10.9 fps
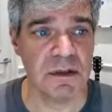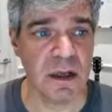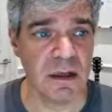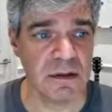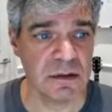
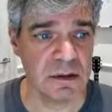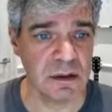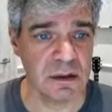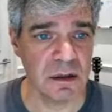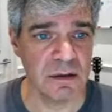that
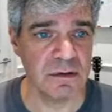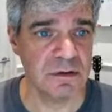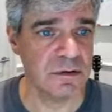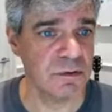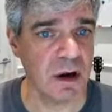
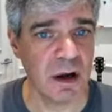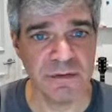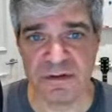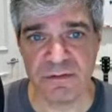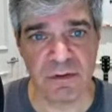
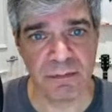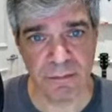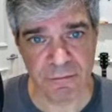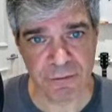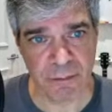derives
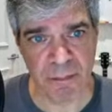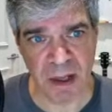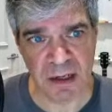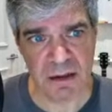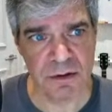from
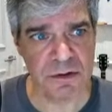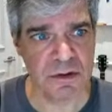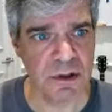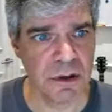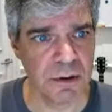many
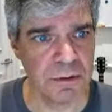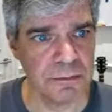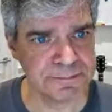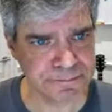years ago.